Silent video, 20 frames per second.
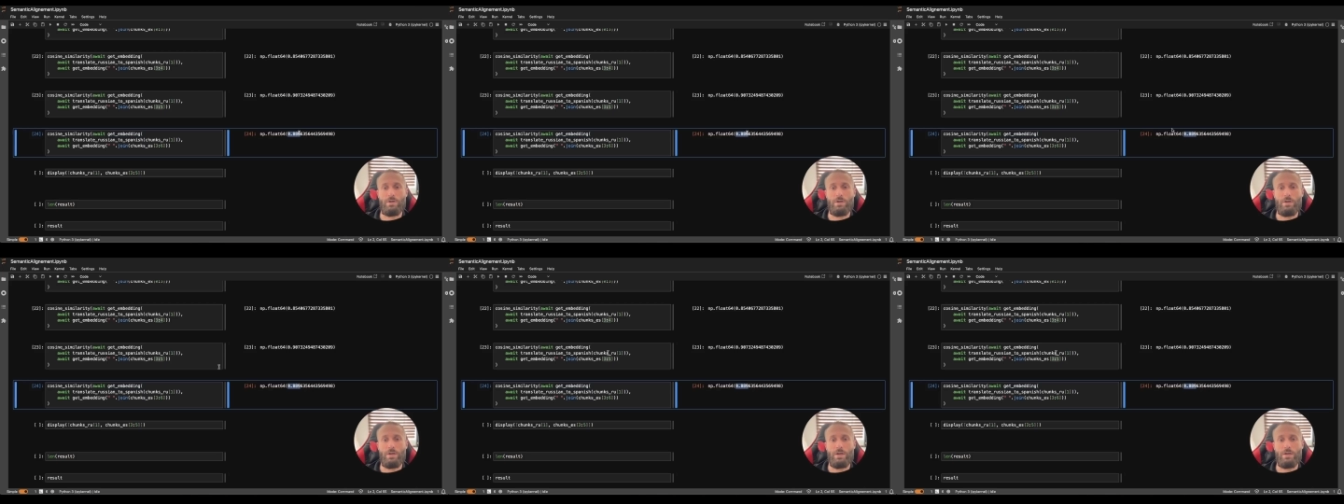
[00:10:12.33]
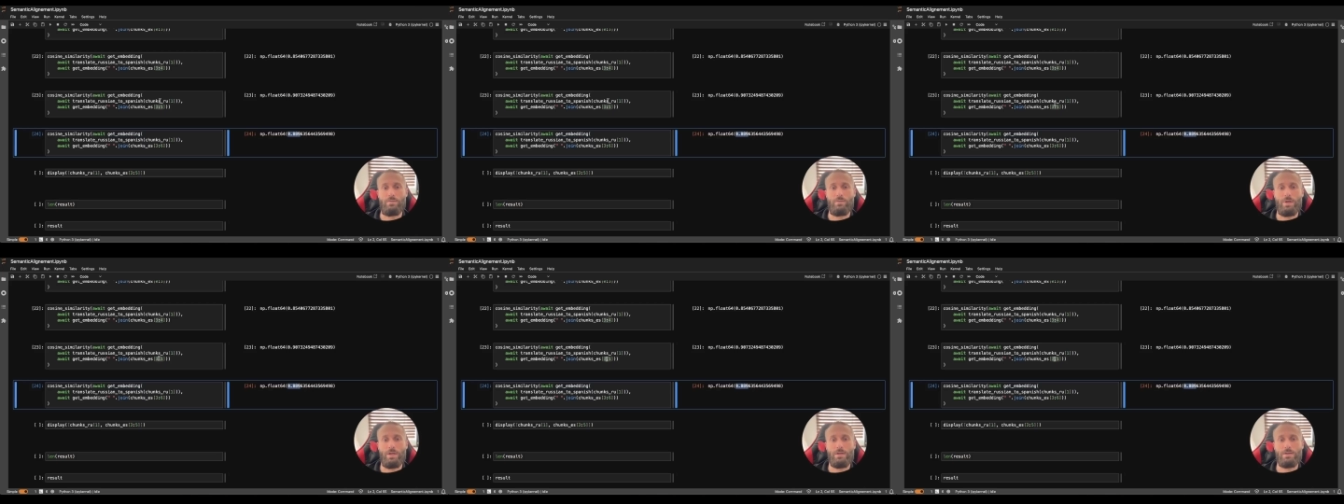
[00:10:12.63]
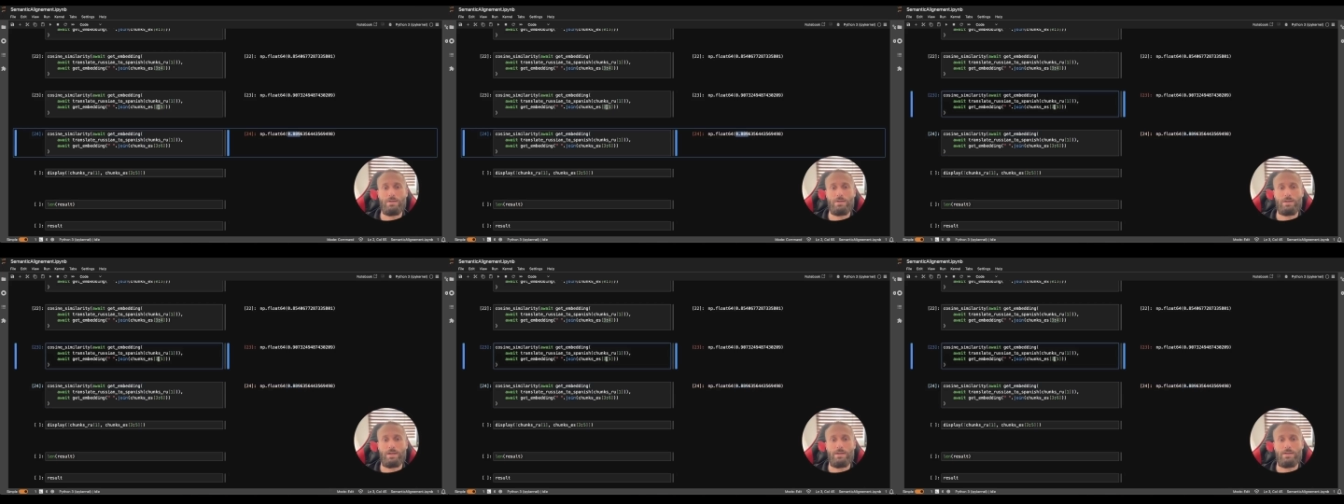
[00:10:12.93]
It
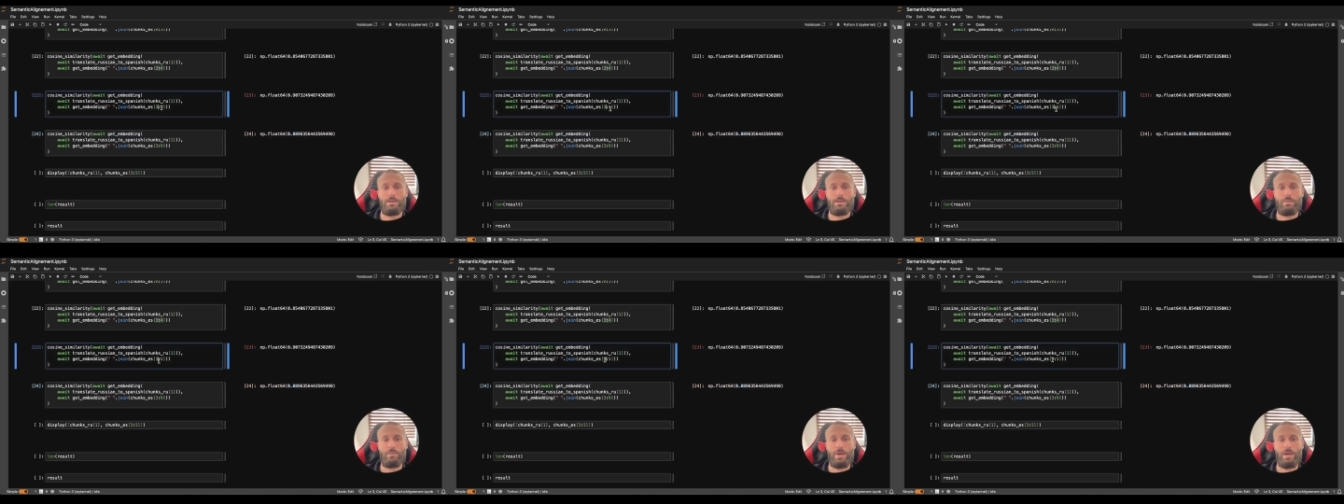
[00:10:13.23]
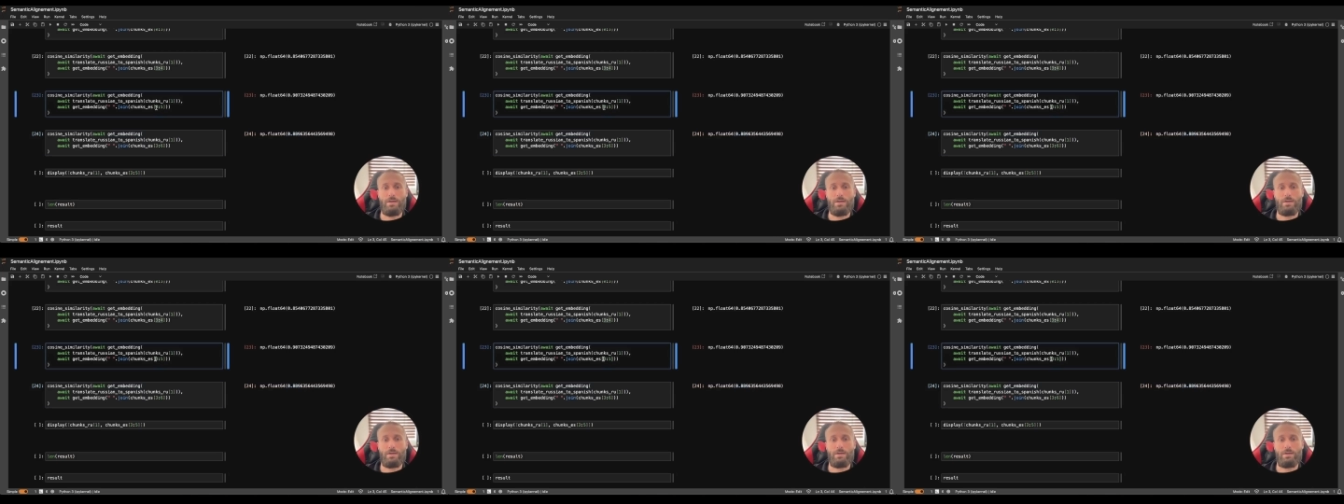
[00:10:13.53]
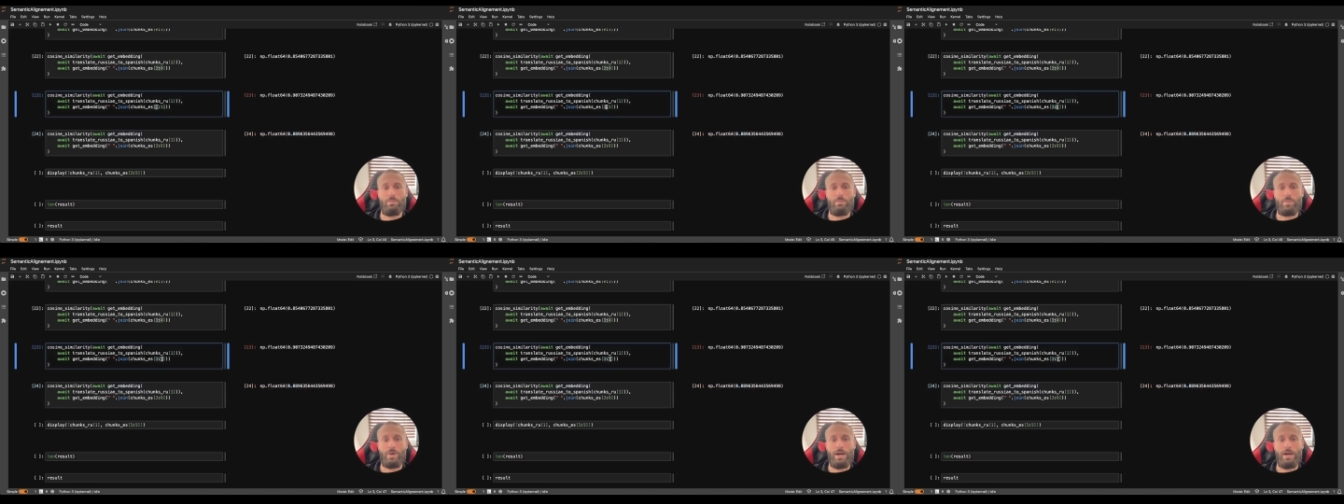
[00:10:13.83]
means that the
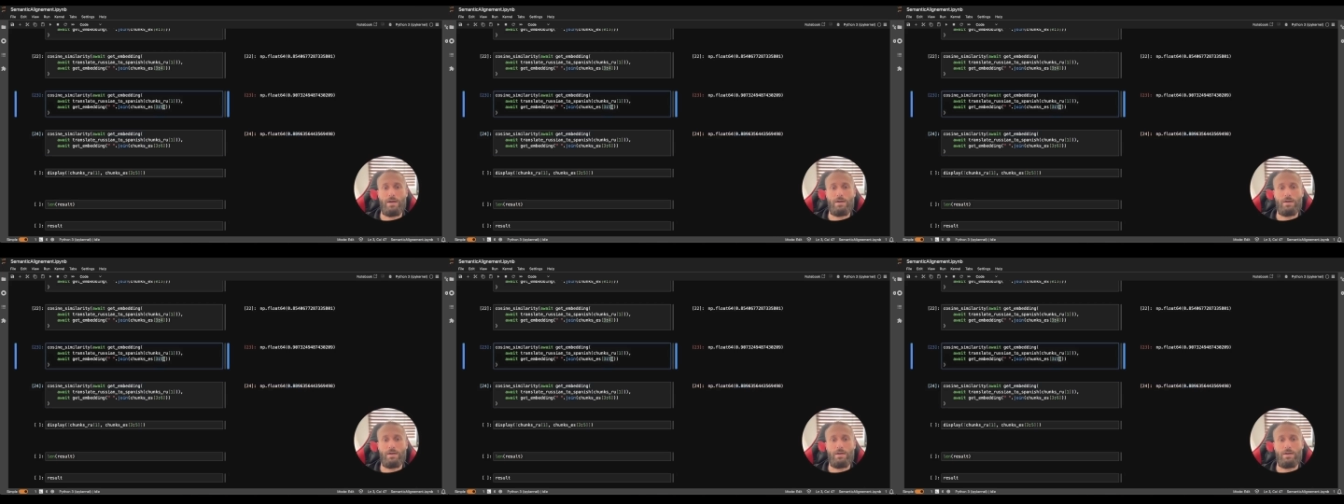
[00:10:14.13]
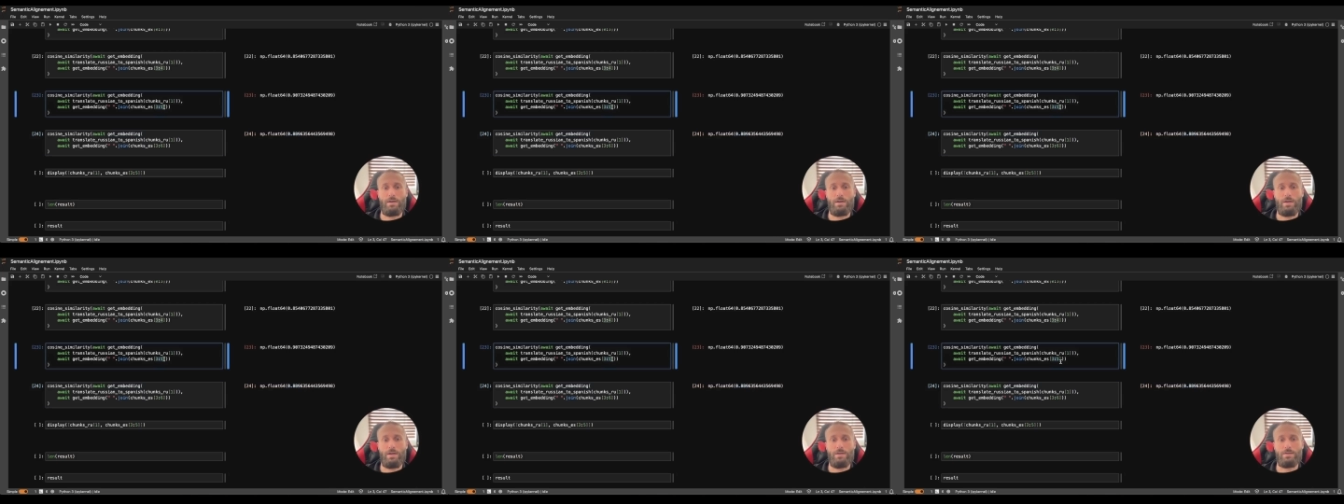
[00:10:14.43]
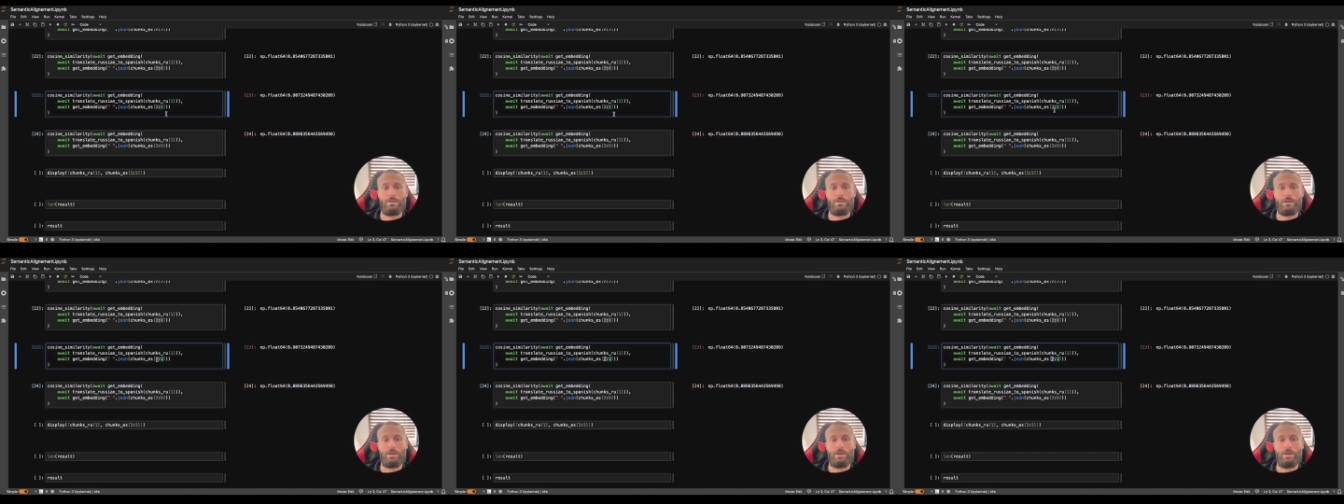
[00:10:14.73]
semantical pair is